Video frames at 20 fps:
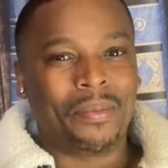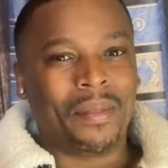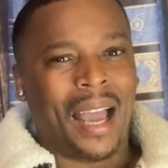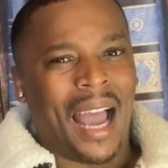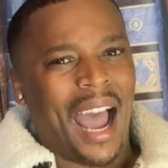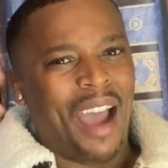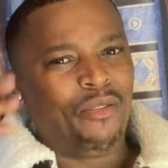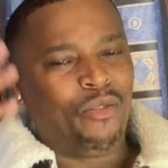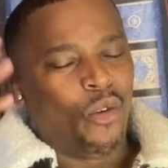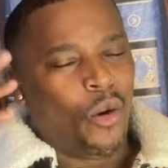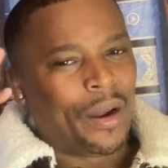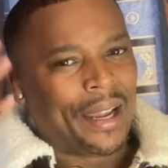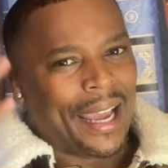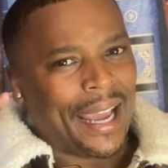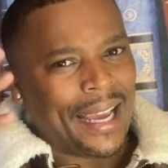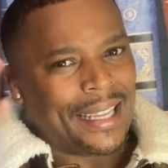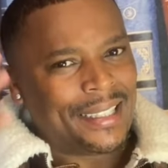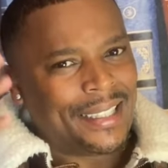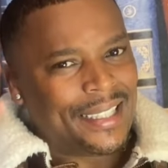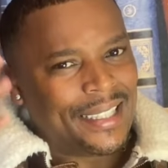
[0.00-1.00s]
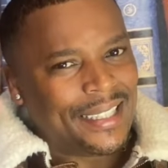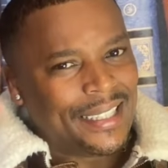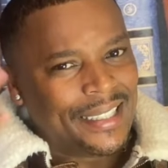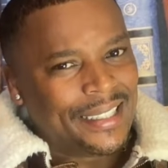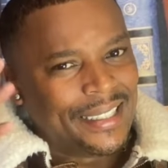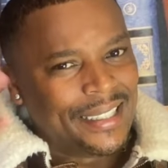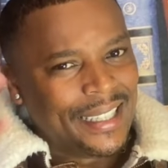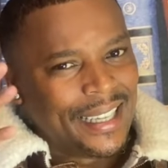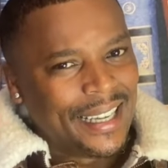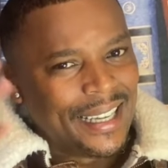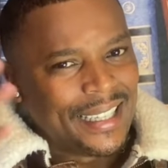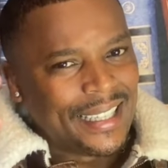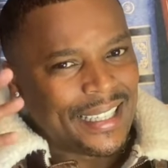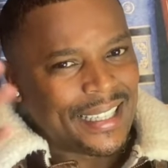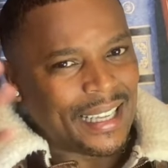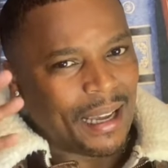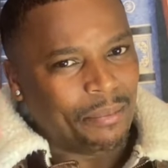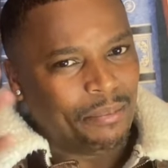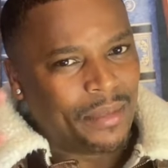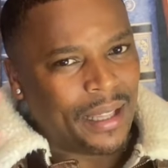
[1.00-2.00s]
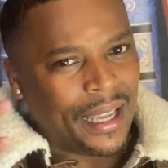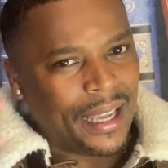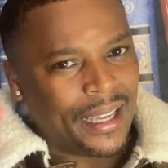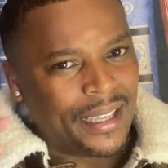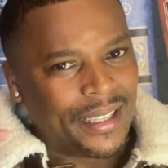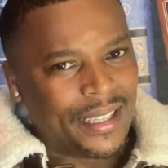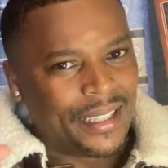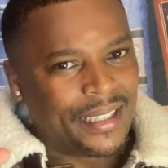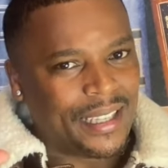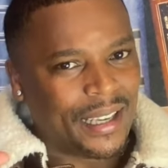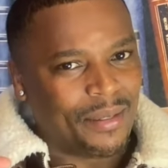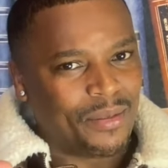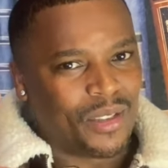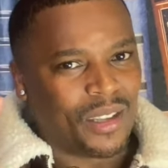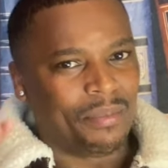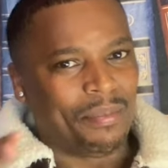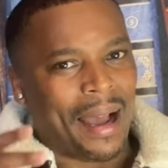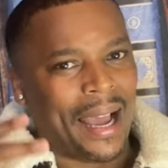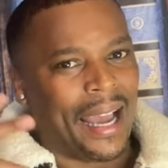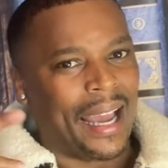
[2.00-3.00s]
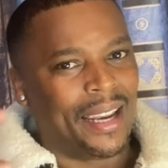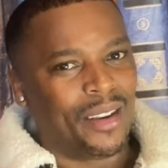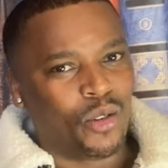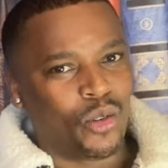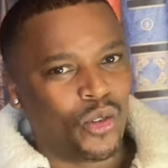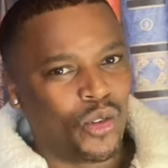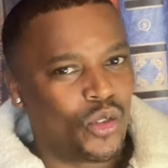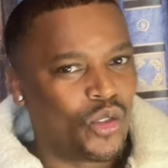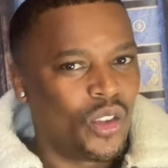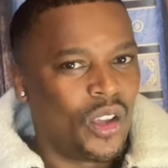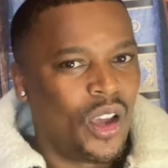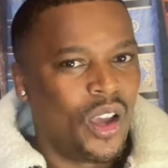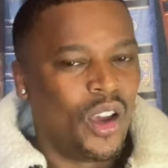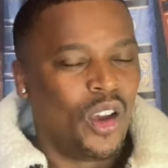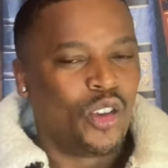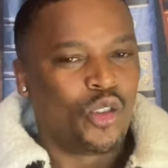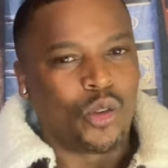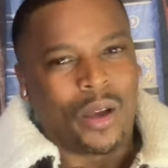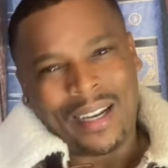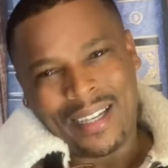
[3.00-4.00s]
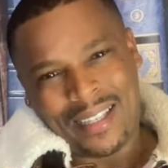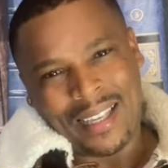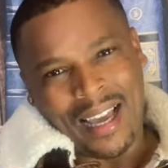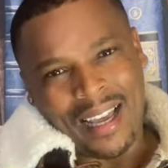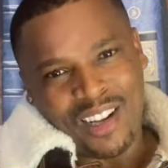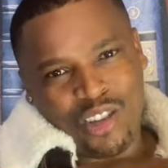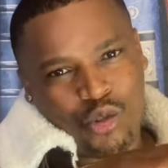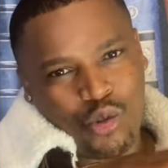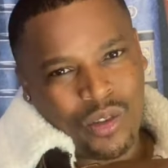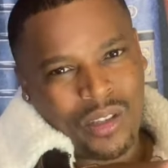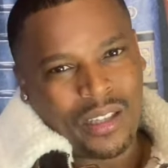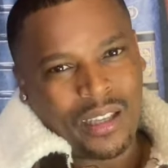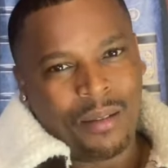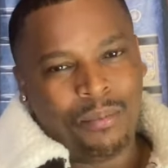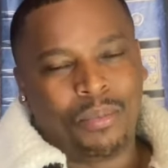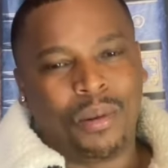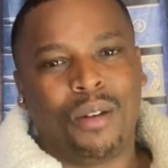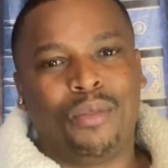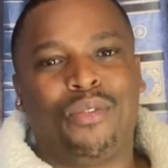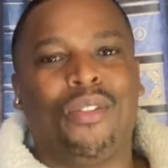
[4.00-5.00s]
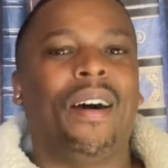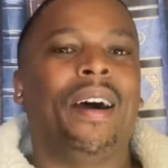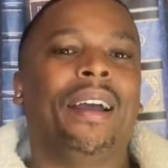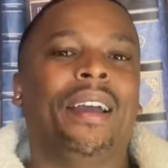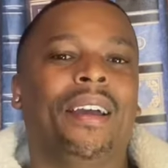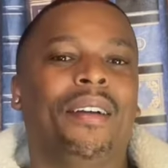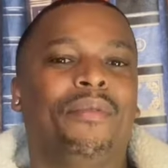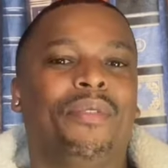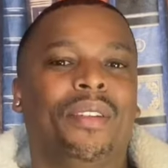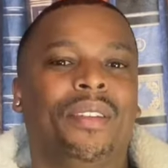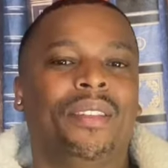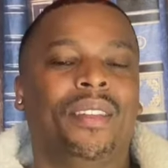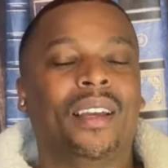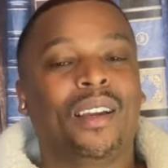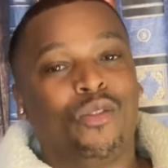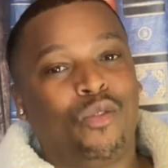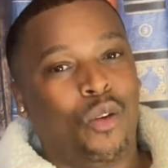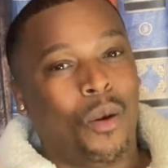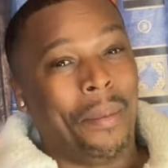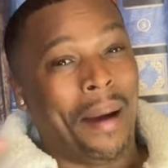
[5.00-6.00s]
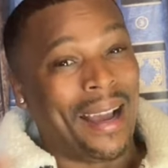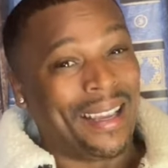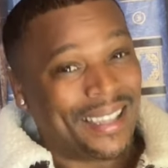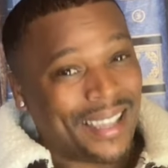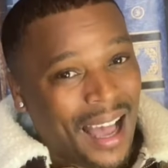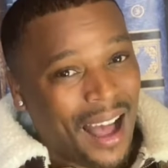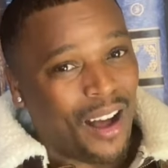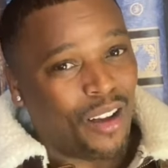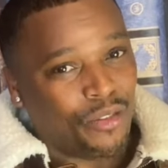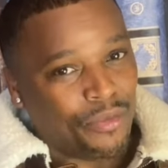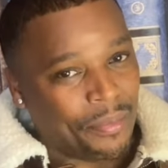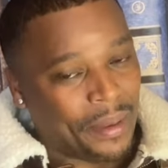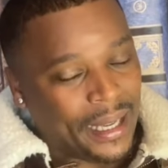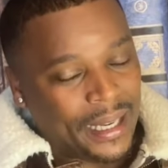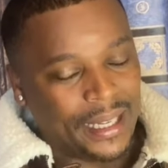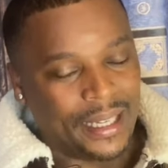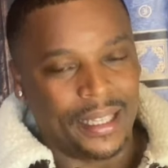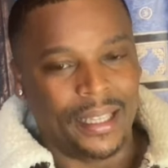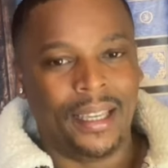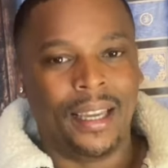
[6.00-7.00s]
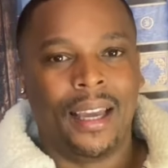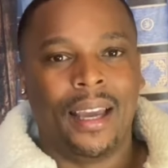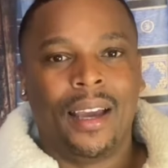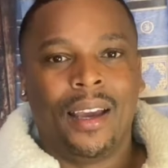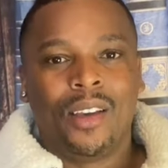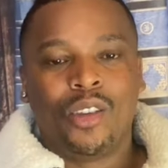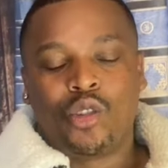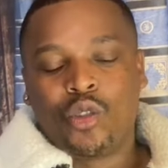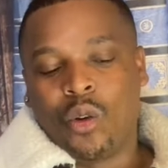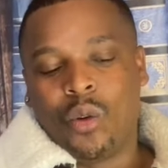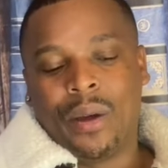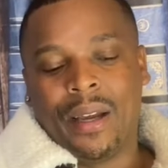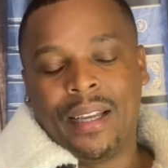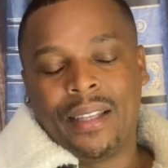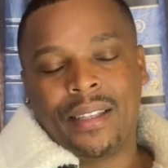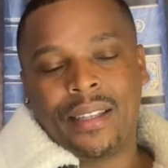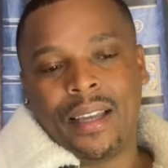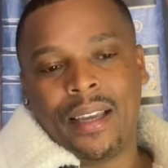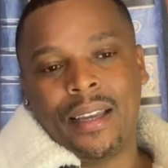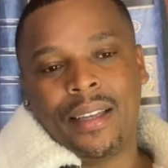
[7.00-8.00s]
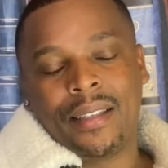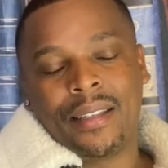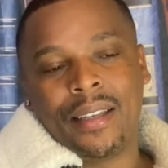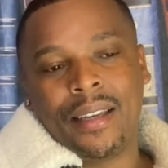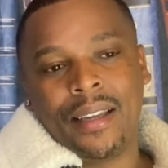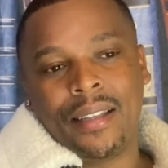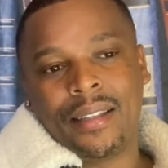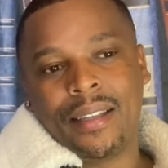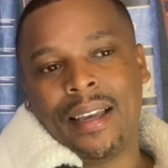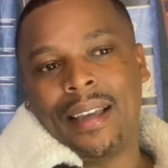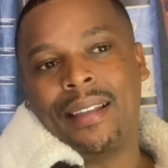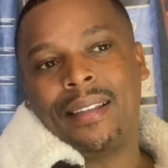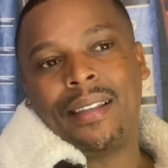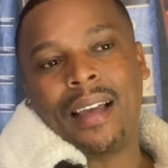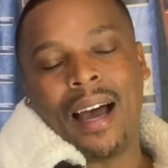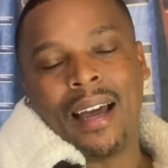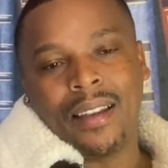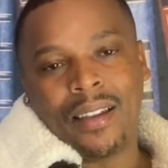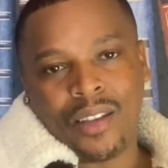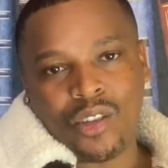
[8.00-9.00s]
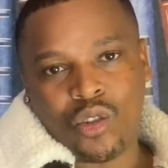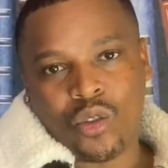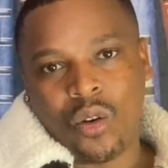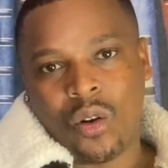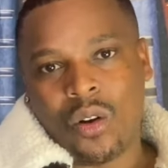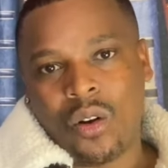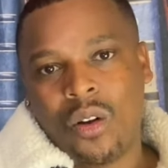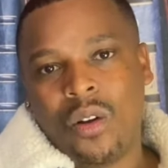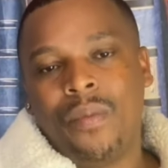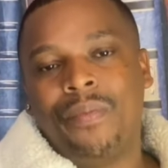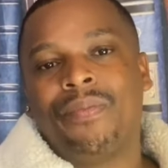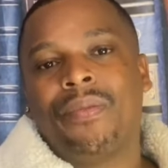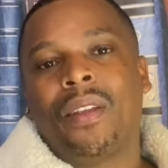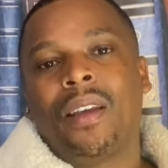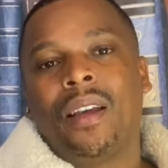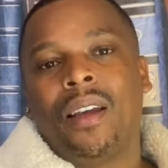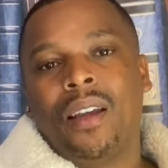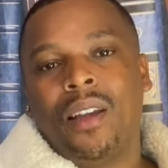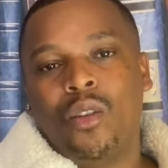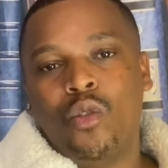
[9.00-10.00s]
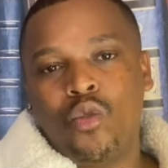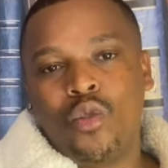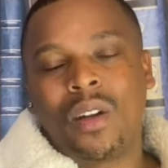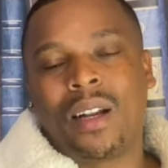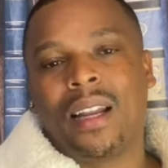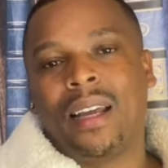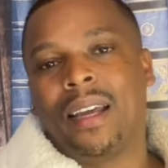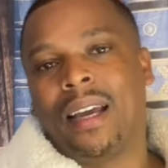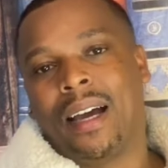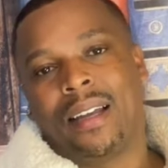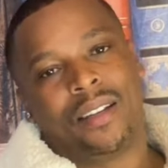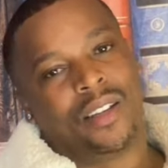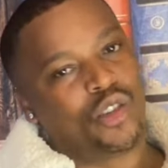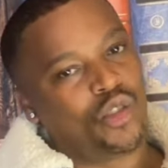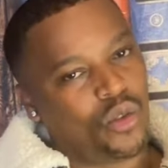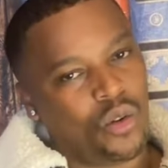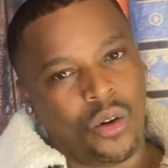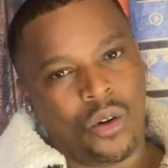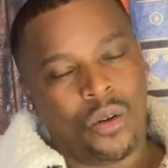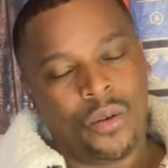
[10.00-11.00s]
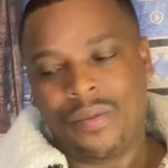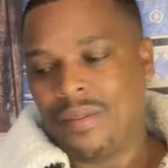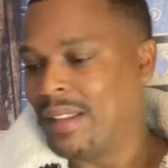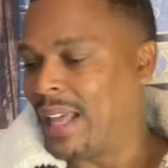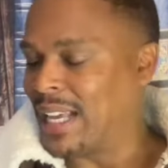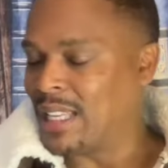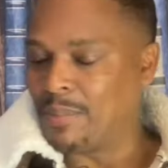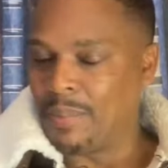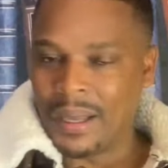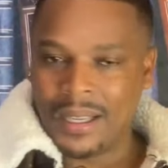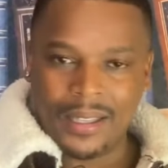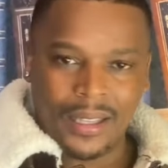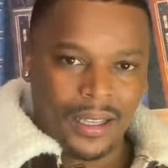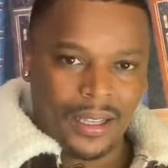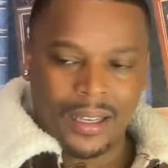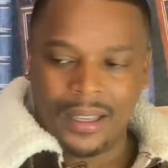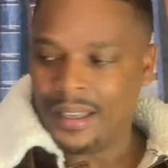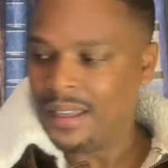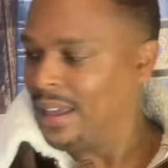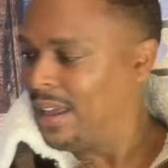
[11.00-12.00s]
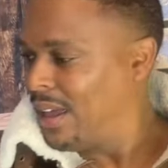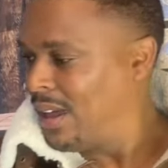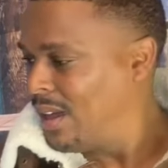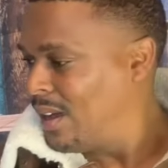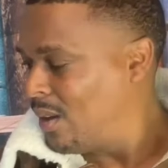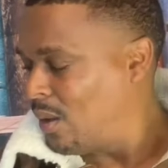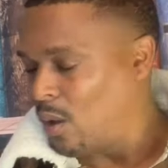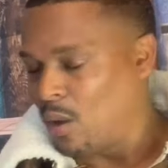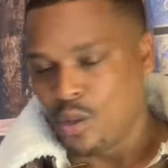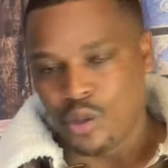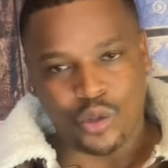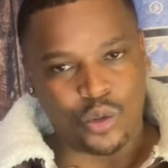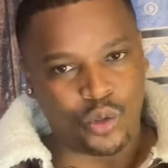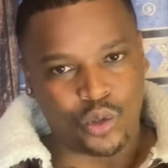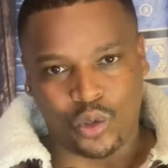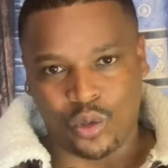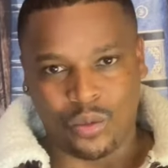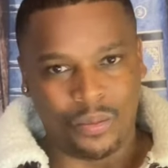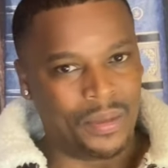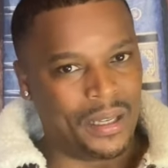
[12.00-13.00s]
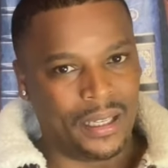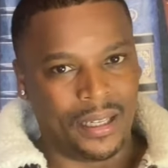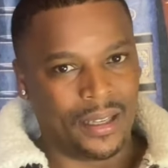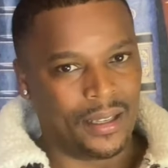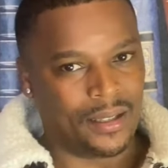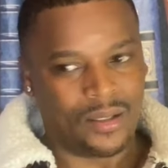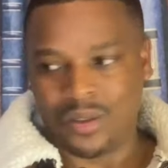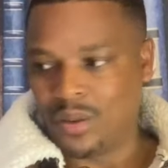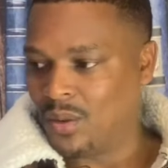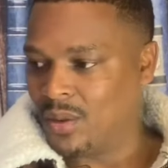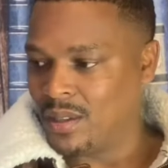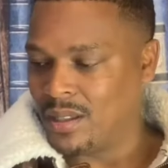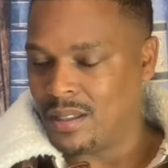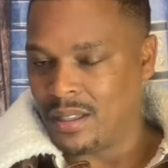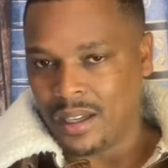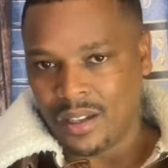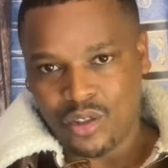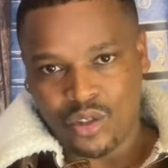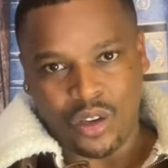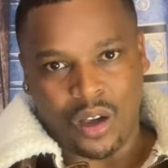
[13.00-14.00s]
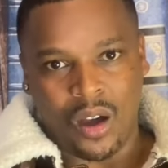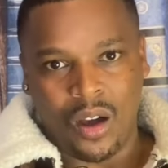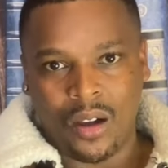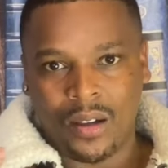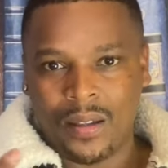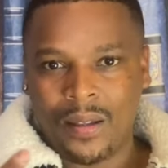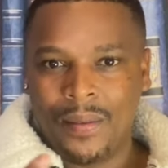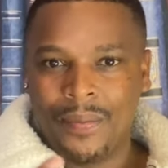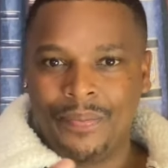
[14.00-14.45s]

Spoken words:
I forget some things in terms of my handles. So I decided to simplify everything for myself mainly. So it's underscore. Luclay underscore. That's basically all social media. So it's TikTok,